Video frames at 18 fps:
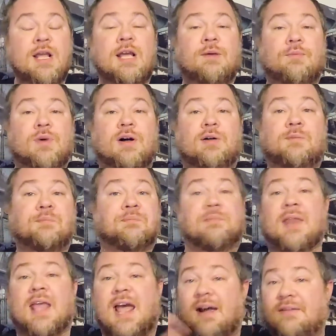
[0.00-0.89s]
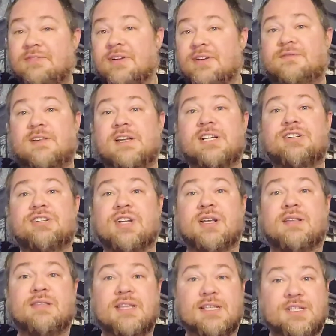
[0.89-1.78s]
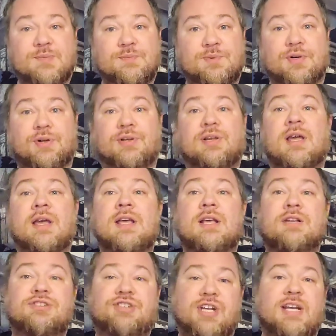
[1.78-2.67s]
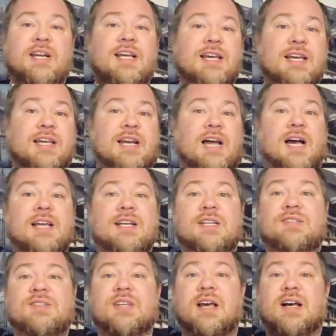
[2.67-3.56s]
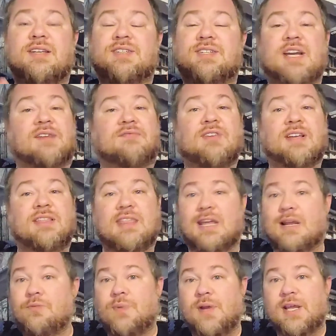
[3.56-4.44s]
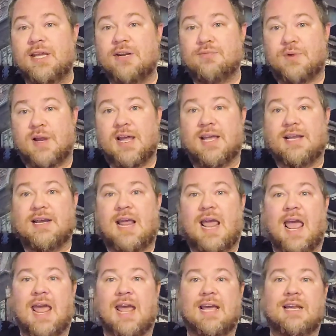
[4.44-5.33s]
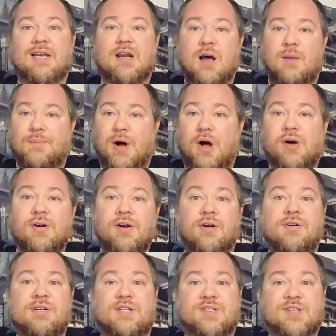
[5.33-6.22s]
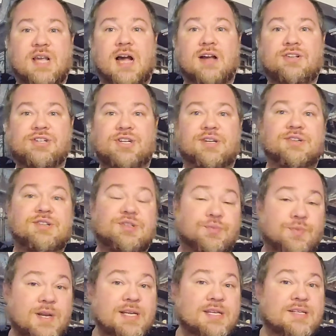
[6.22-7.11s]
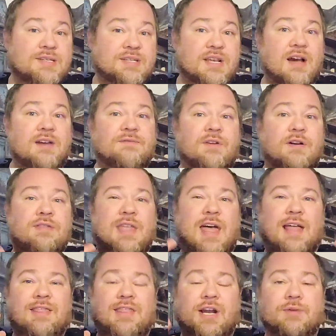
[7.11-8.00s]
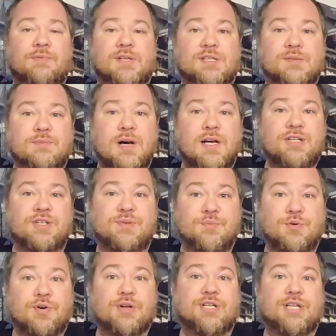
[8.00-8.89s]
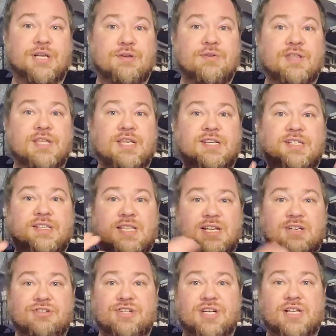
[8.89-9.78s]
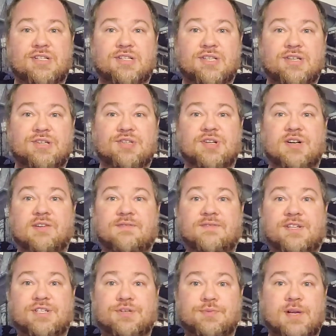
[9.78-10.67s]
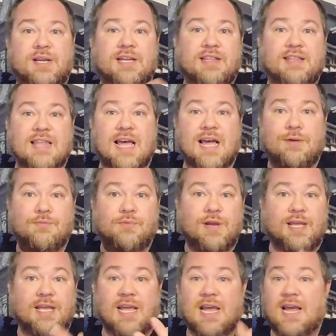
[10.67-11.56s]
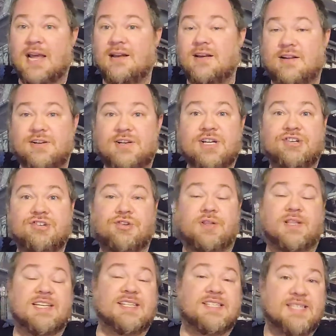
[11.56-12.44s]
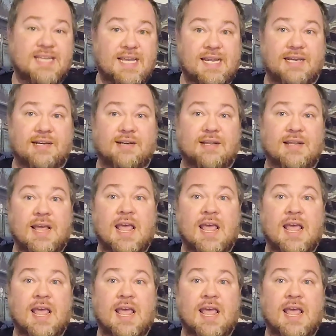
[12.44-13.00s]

Well, after finishing this book, Gina and I discussed everything we had read, and upon our discussions, we discovered that there was much more to this than just the surface read that we had initially seen.